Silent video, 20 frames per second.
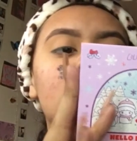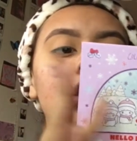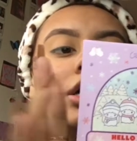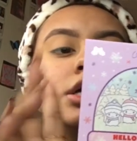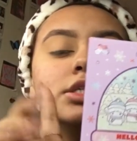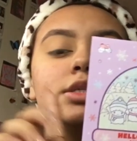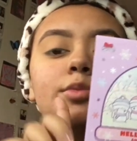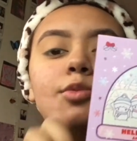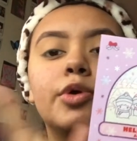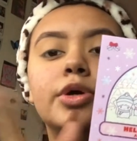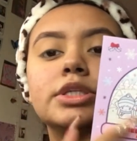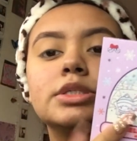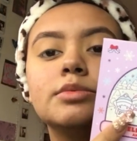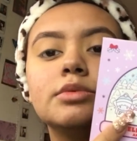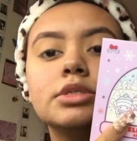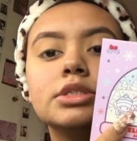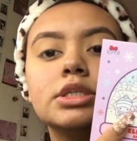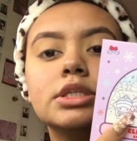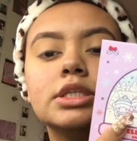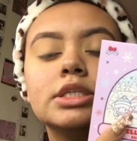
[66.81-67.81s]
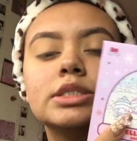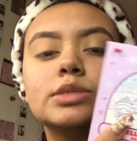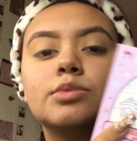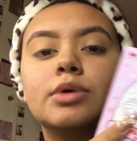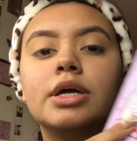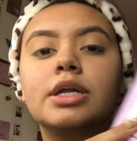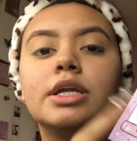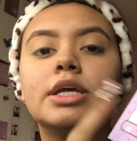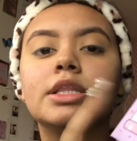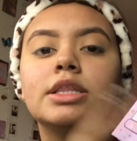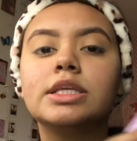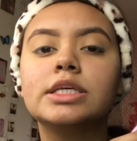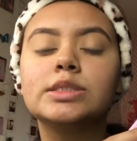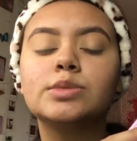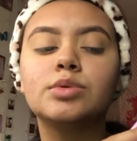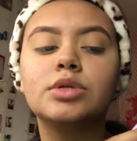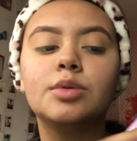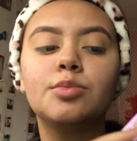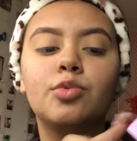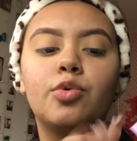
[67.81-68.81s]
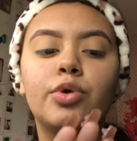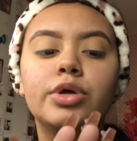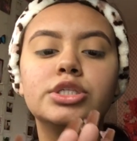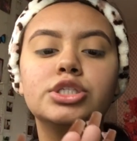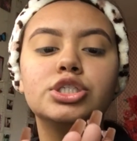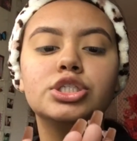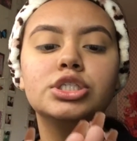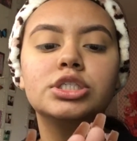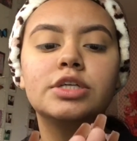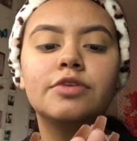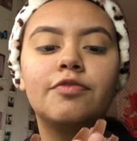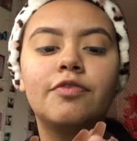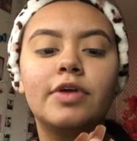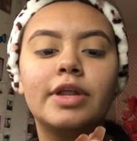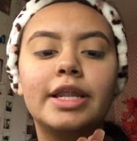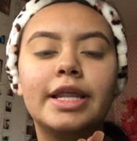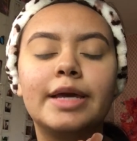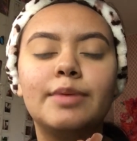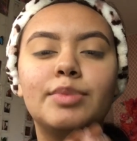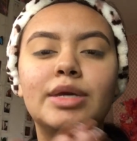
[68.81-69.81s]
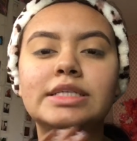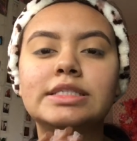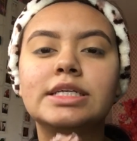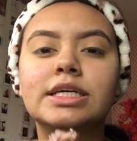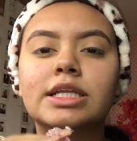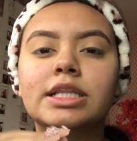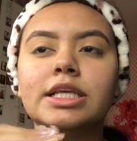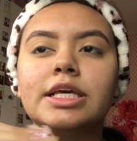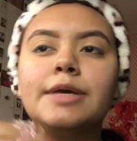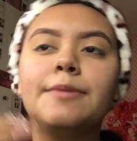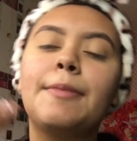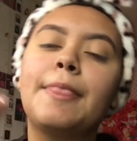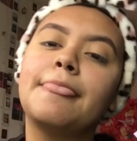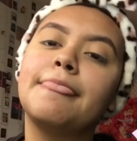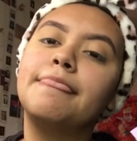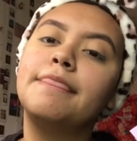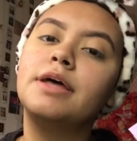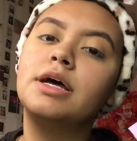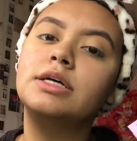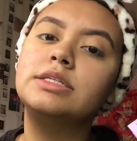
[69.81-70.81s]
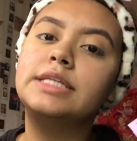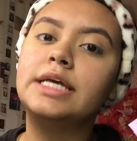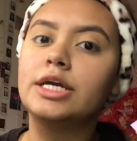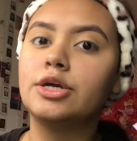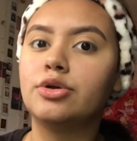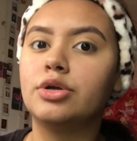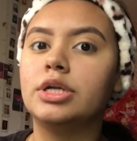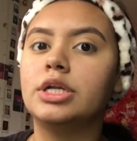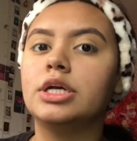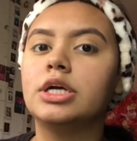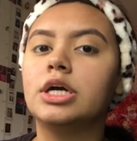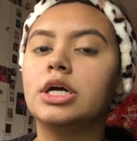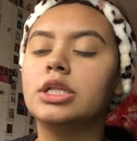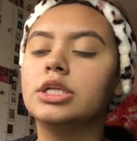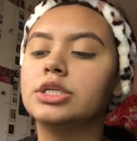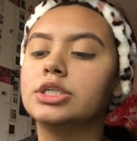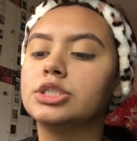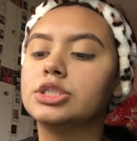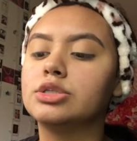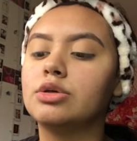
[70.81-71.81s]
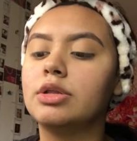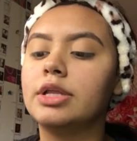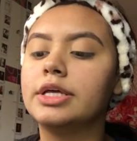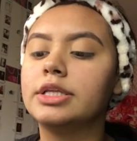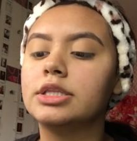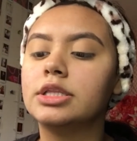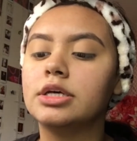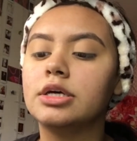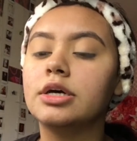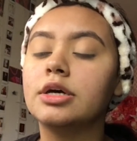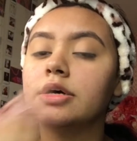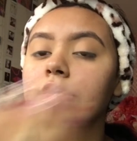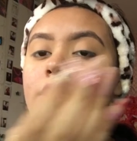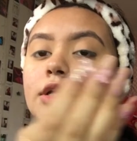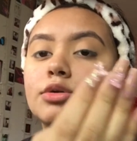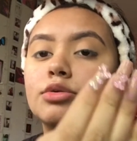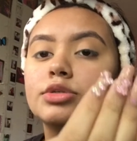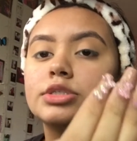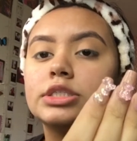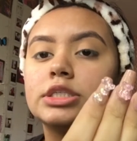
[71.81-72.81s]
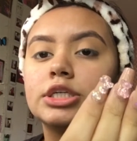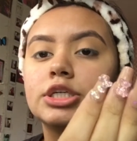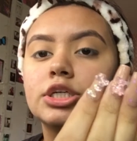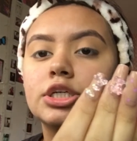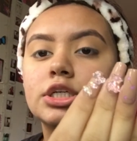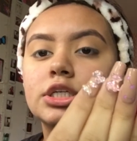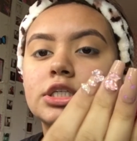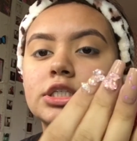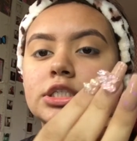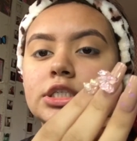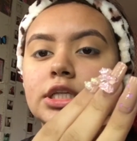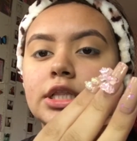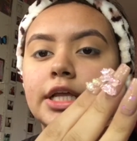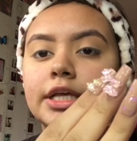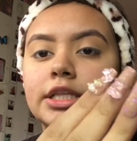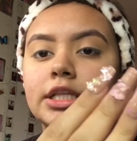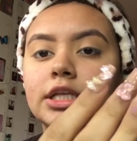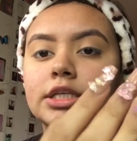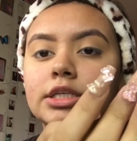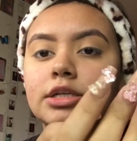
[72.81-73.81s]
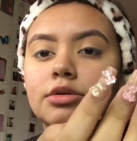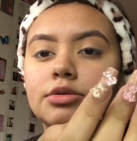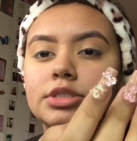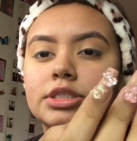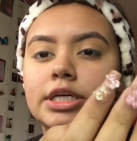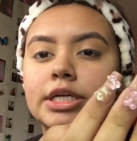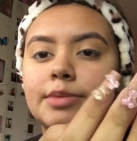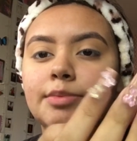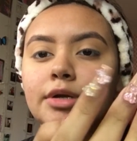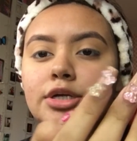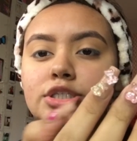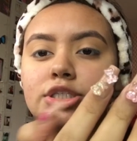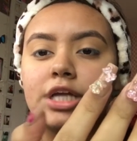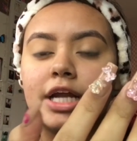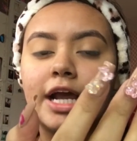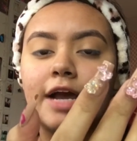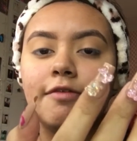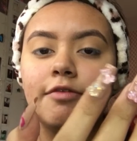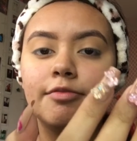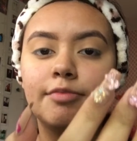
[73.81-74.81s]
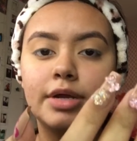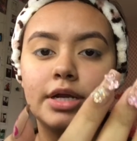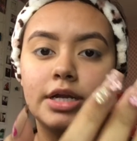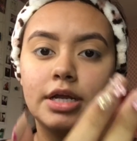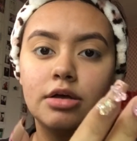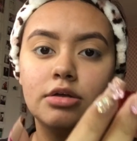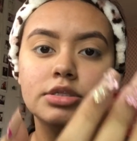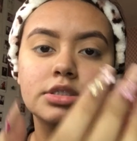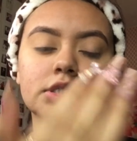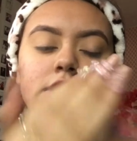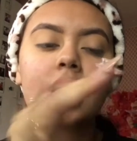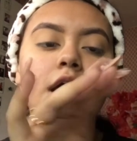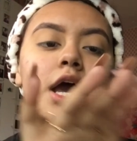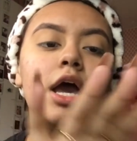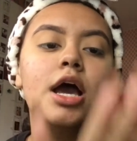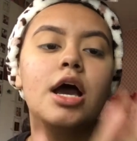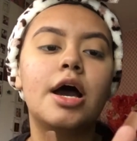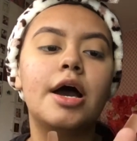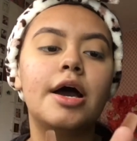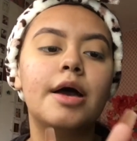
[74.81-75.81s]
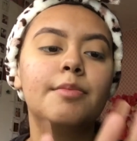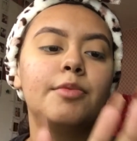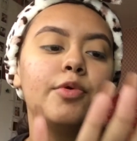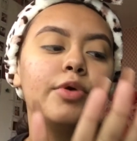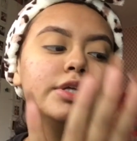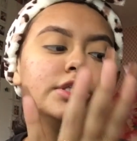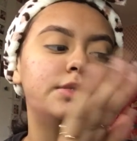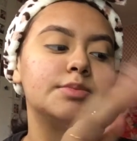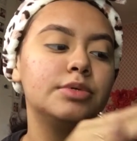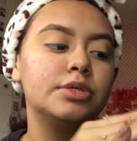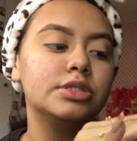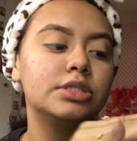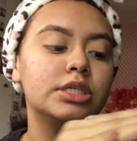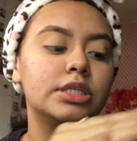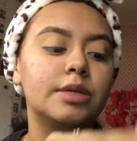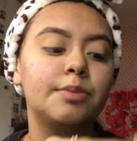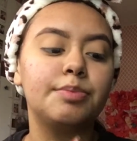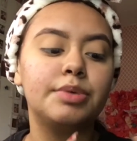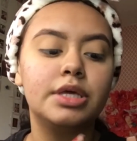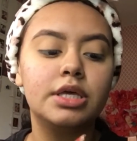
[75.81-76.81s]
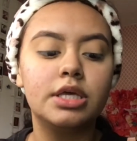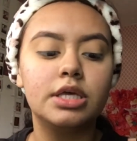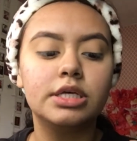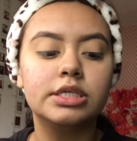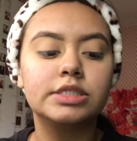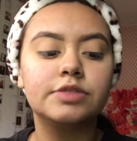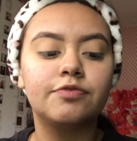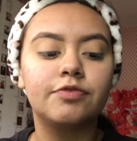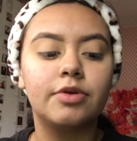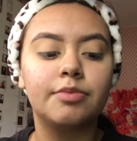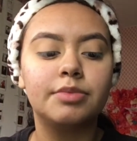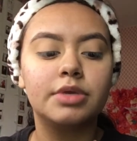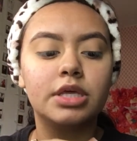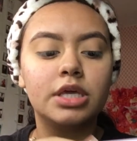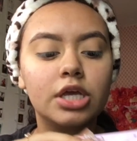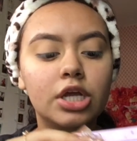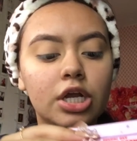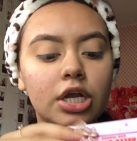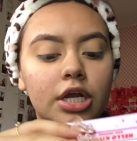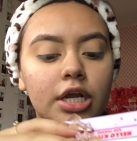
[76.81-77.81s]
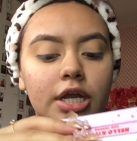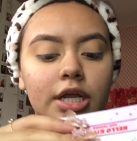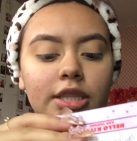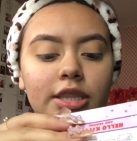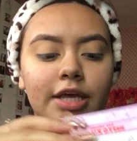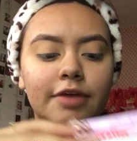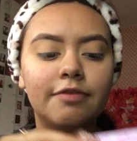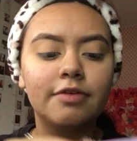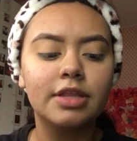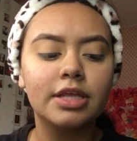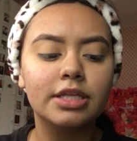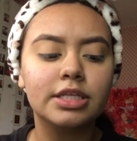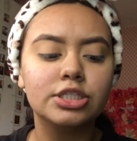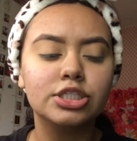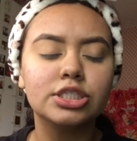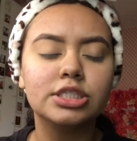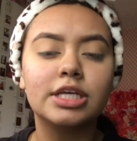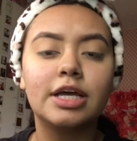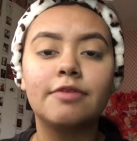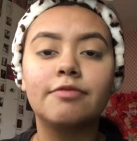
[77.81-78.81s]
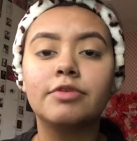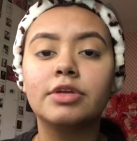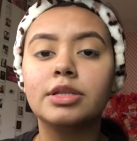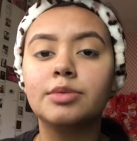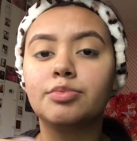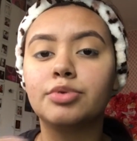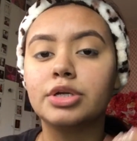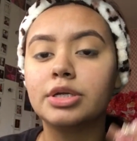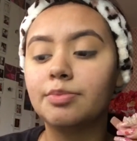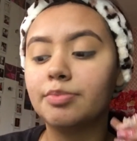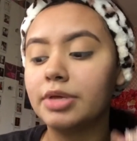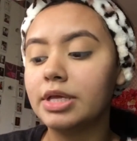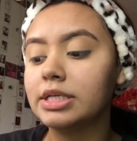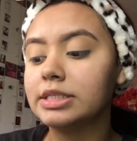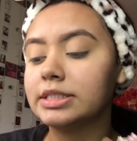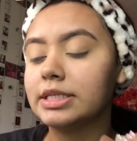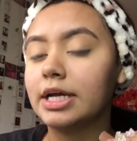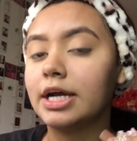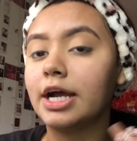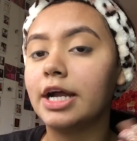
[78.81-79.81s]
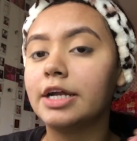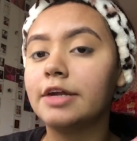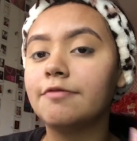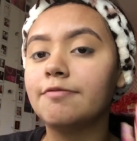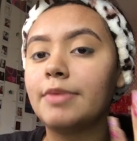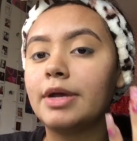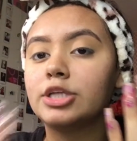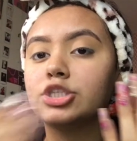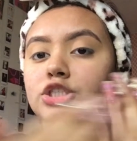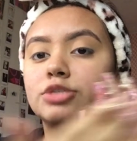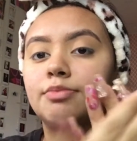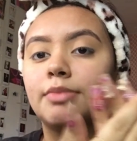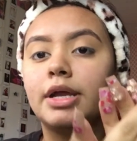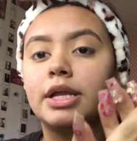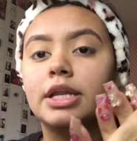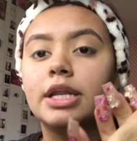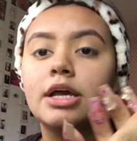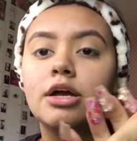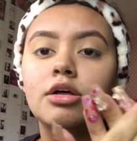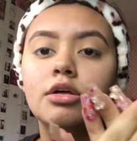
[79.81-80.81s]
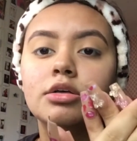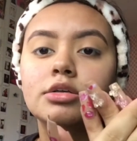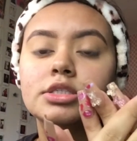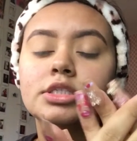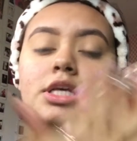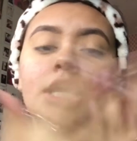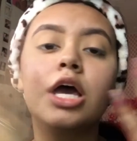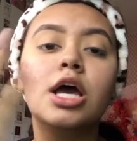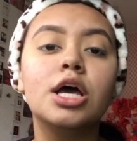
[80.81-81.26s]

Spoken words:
So I'm going to be using this one, and this one I'm going to use it for like basically the decorating colors, so like the little stickers and like the little teddy bears that I have on my nails. I'm going to be using the pinks from here, and I feel like they just have really pretty pinks that kind of match my nails.